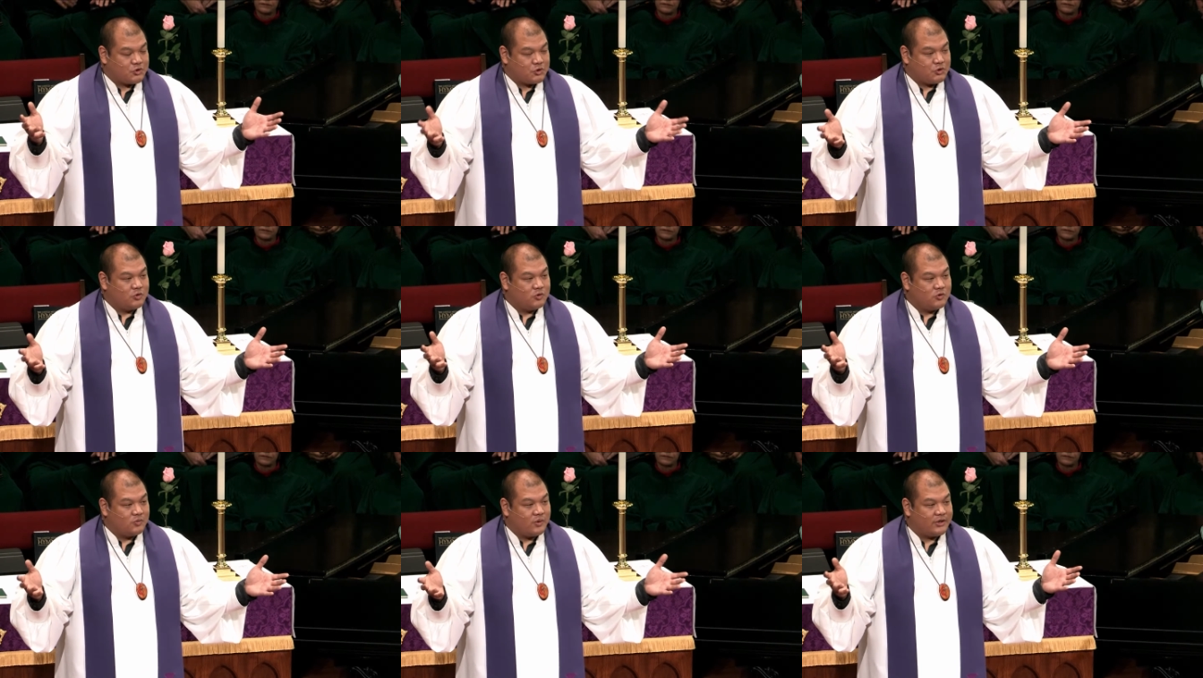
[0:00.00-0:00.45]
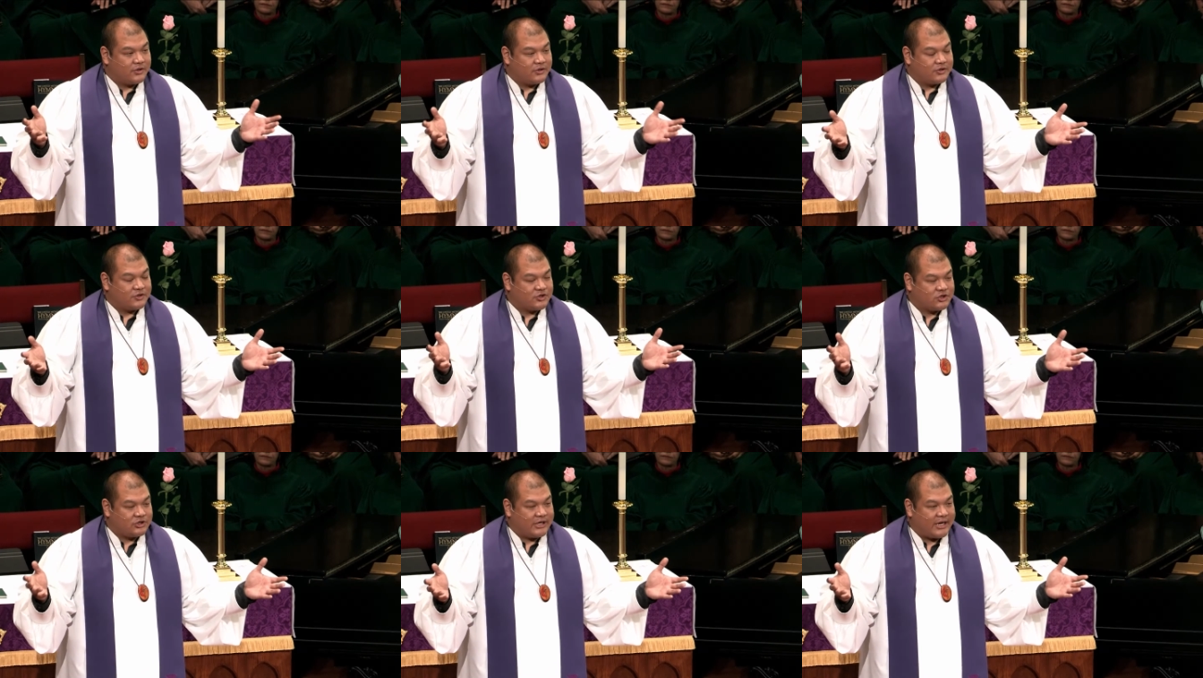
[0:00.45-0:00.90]
two
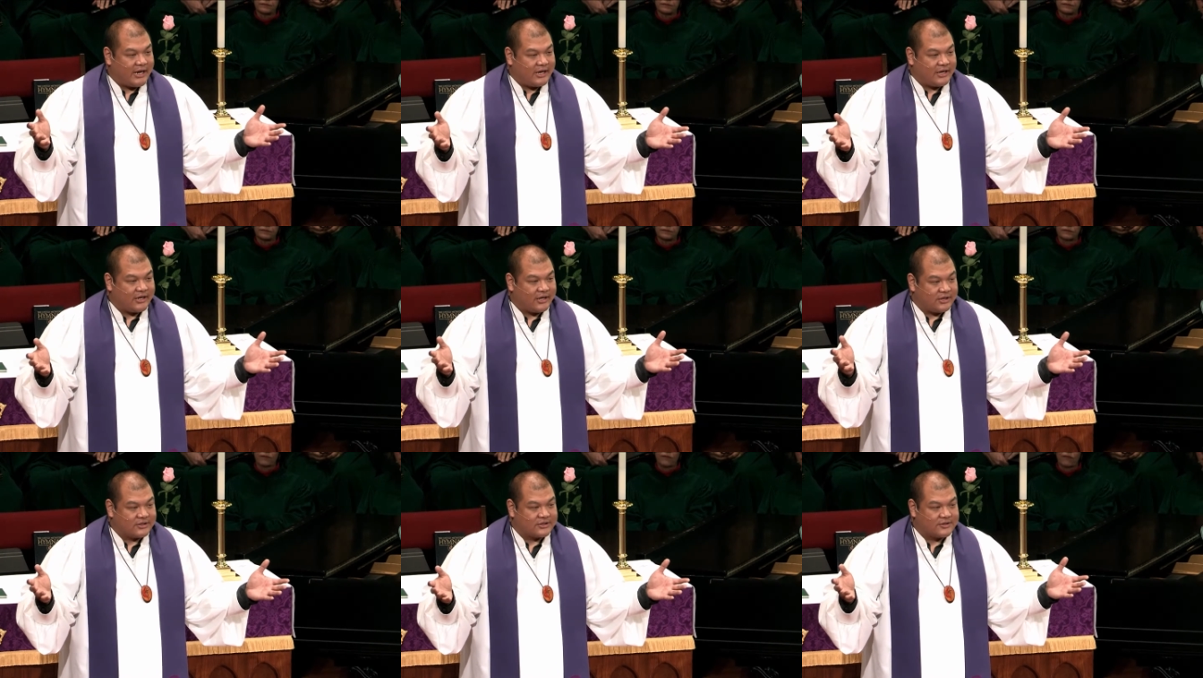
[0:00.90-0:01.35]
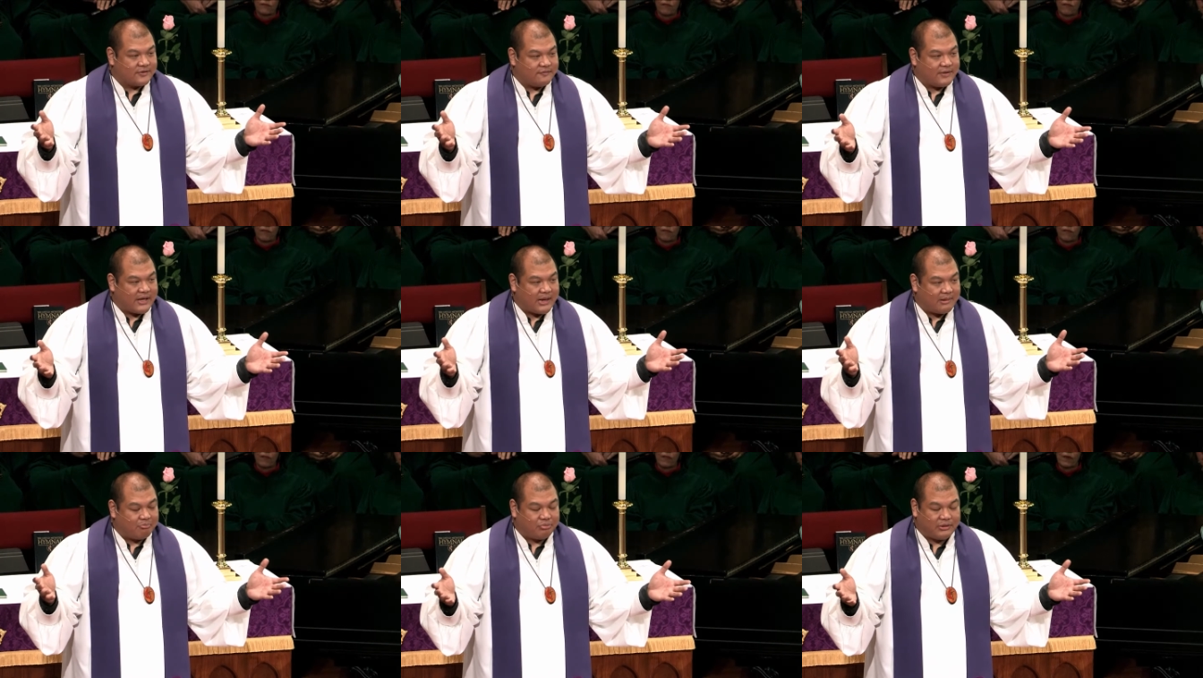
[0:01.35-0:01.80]
understandings
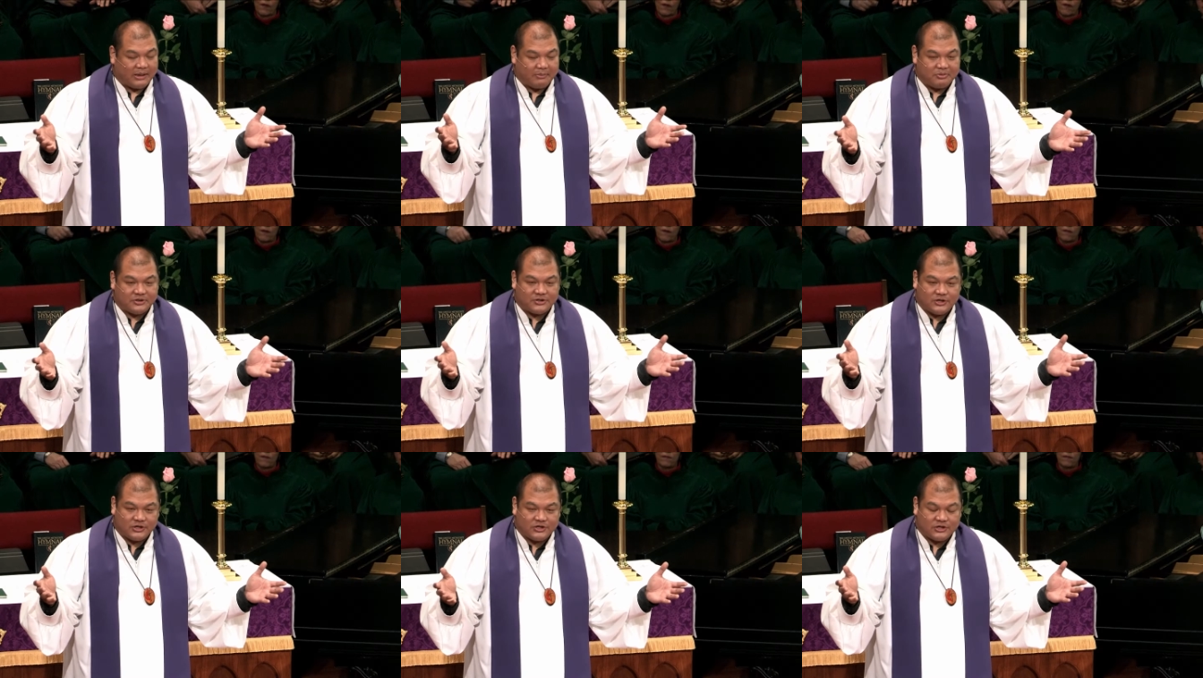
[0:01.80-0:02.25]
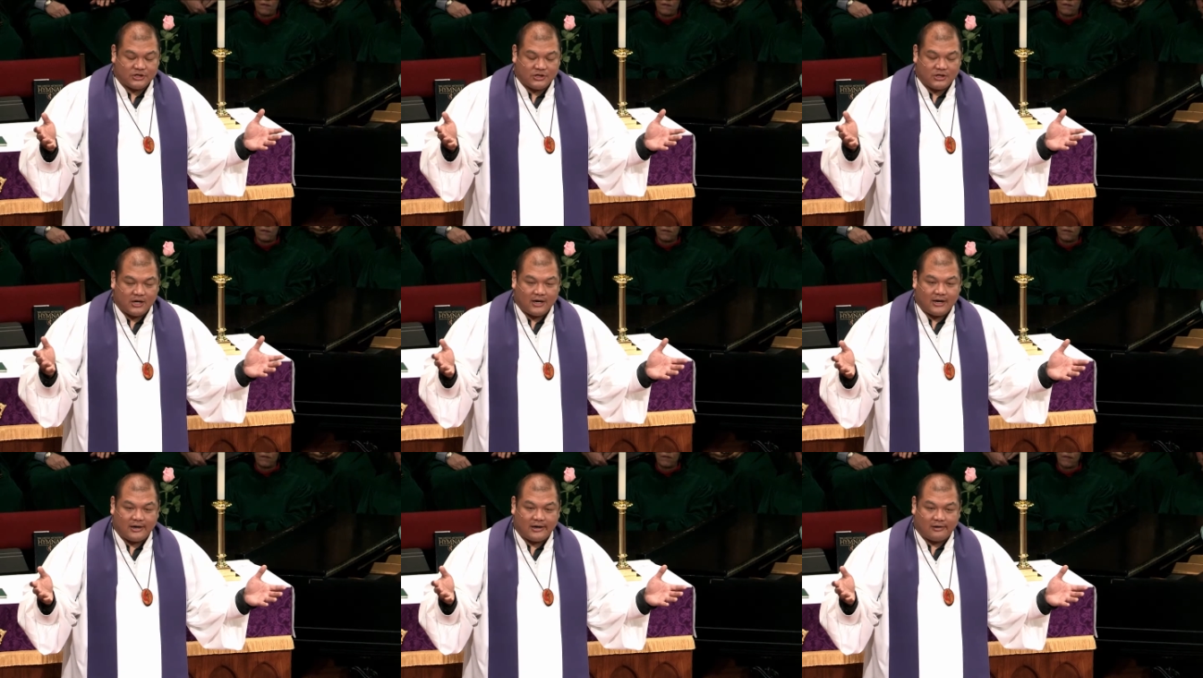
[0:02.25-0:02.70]
of that
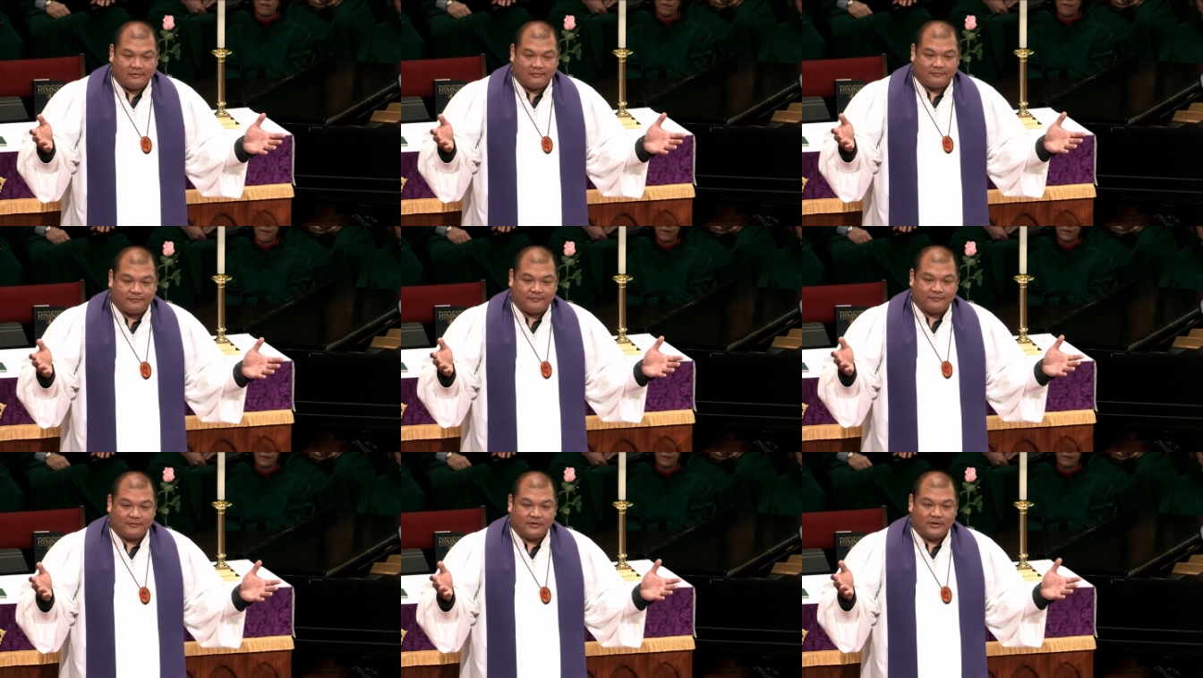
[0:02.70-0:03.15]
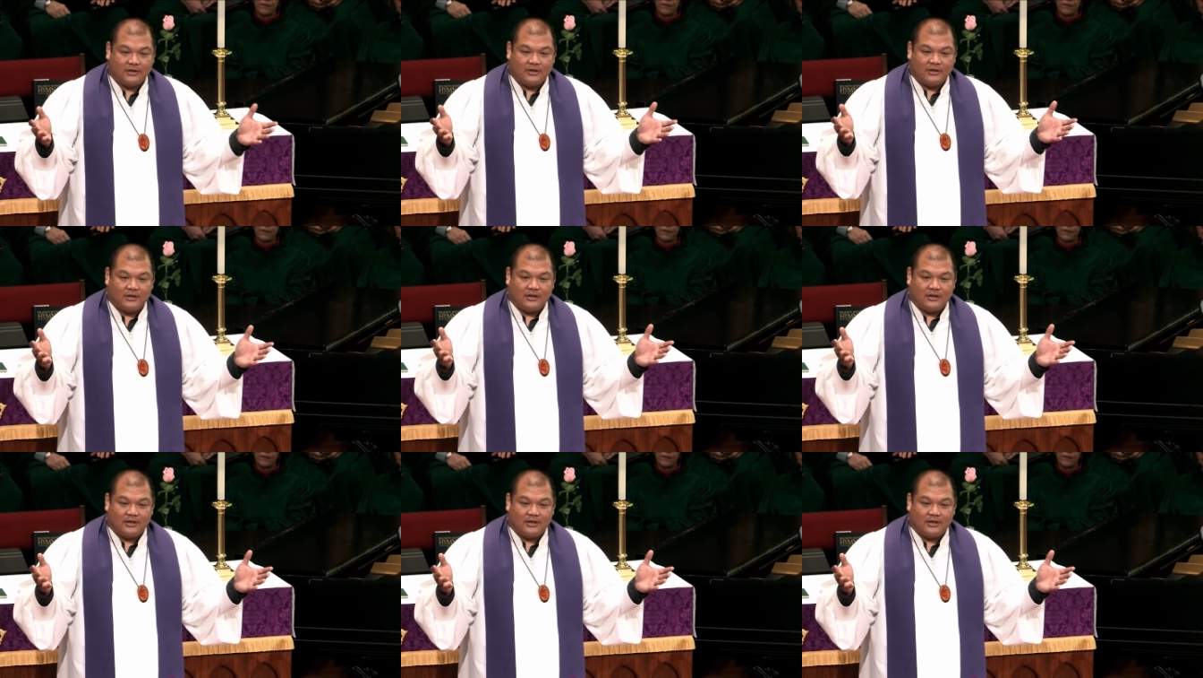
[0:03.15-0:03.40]
preposition of,